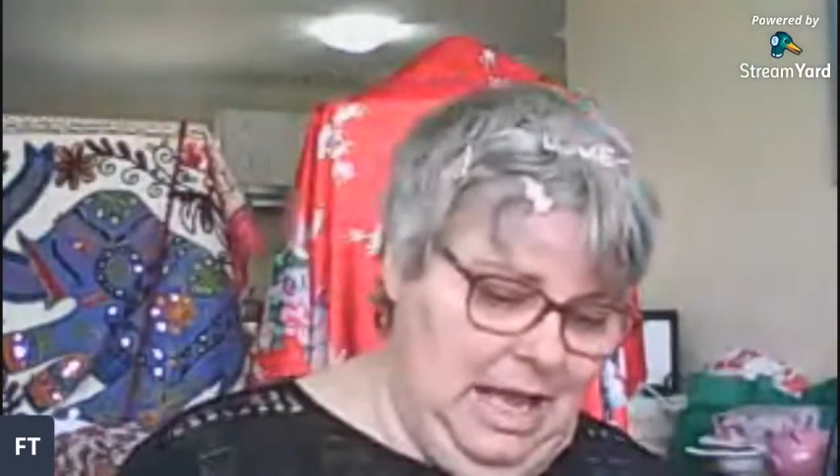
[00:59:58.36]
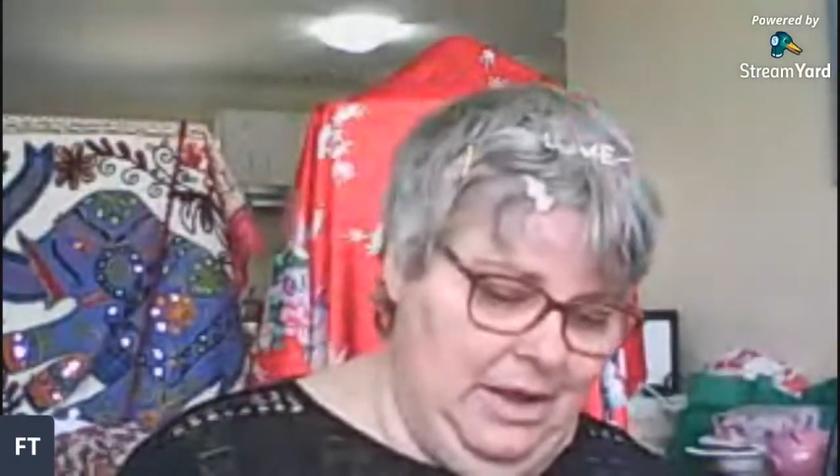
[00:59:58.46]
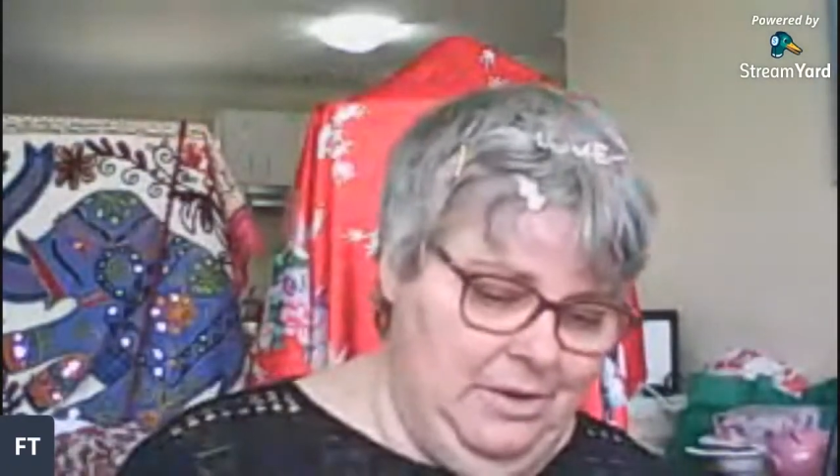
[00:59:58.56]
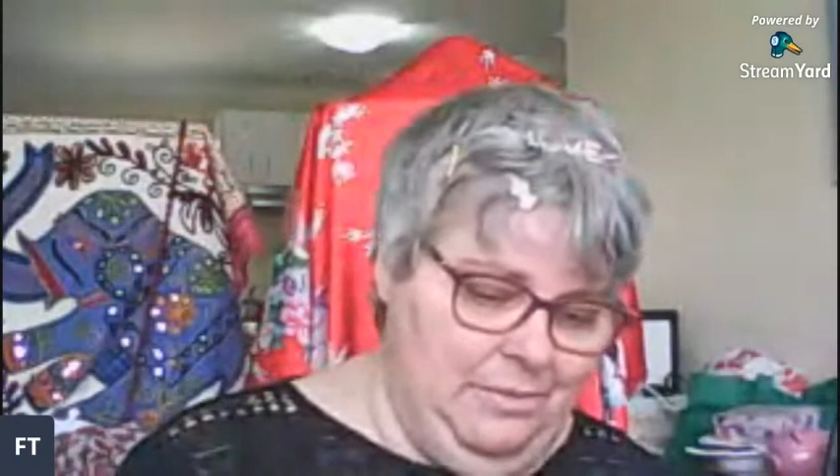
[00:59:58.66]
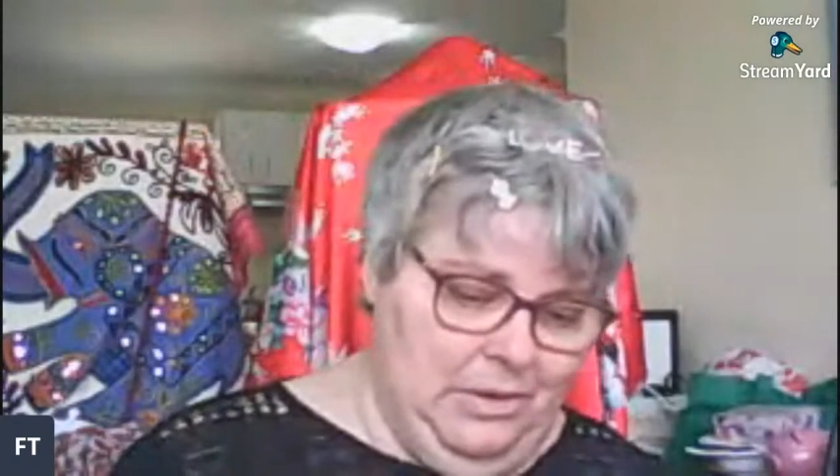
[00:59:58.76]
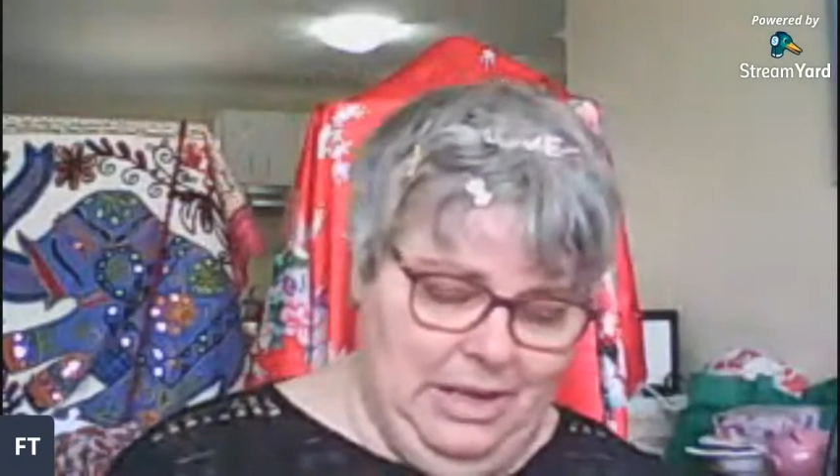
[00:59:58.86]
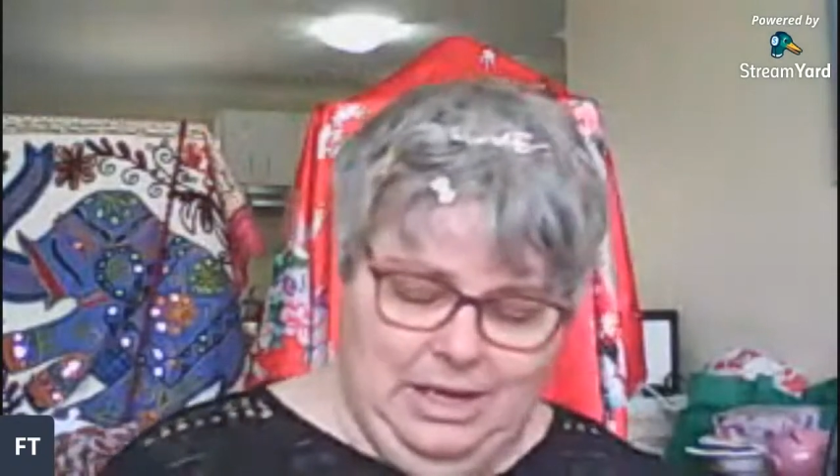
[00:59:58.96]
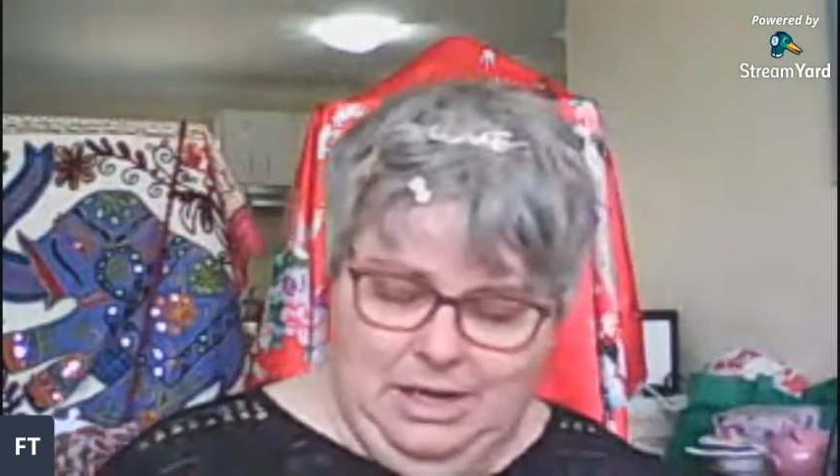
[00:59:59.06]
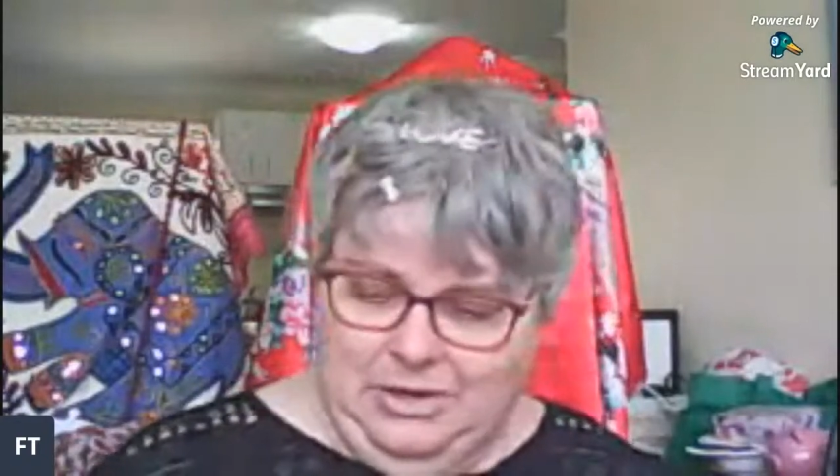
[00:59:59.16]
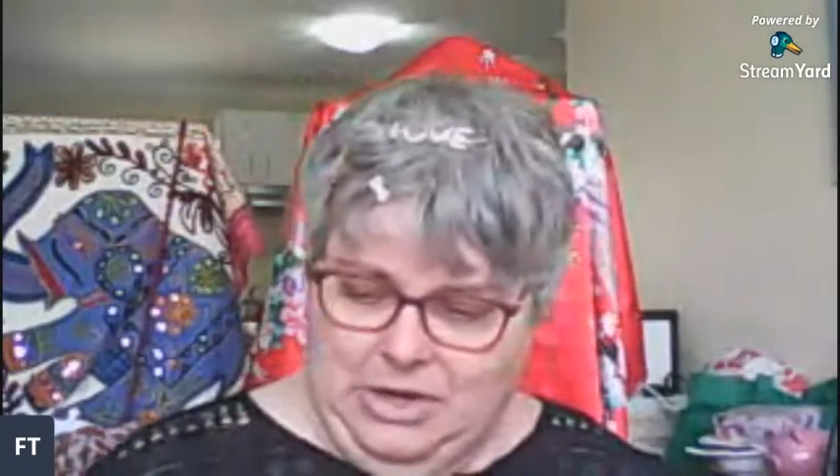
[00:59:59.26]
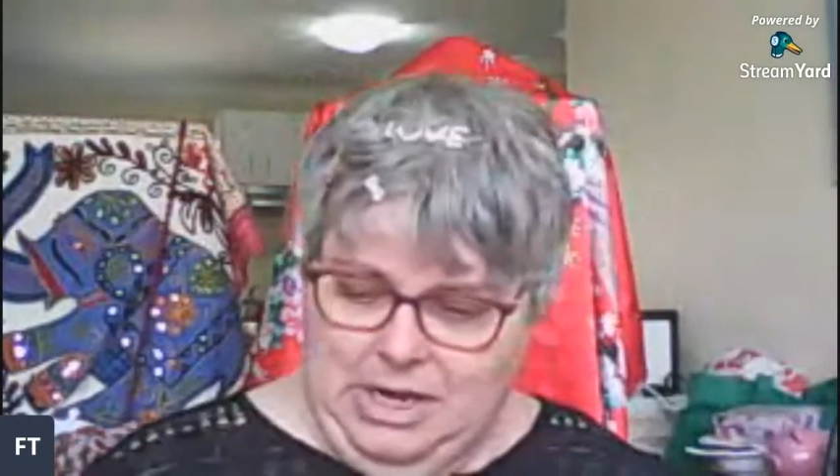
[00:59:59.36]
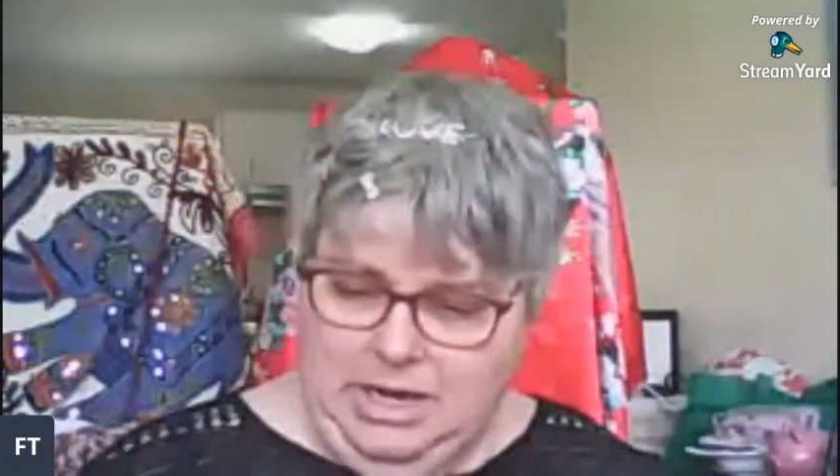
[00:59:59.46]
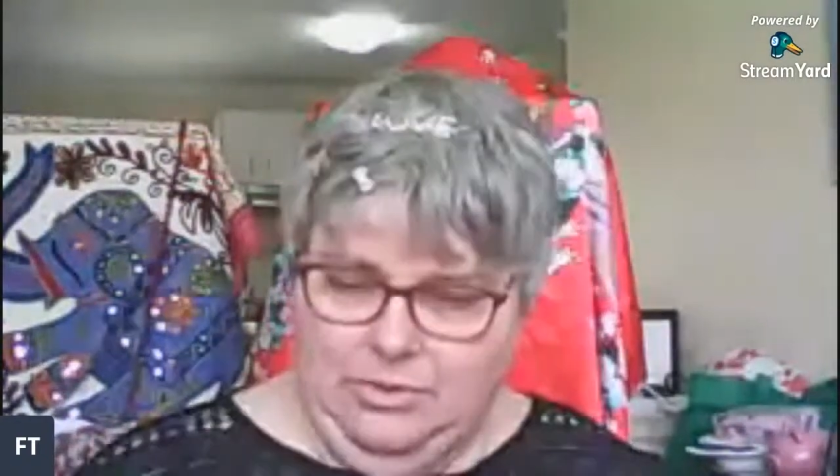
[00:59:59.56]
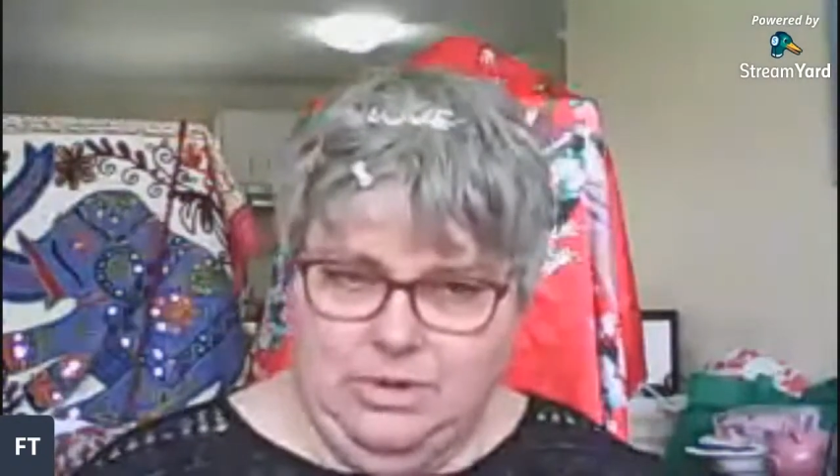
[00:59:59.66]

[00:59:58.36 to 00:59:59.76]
undermine an agenda,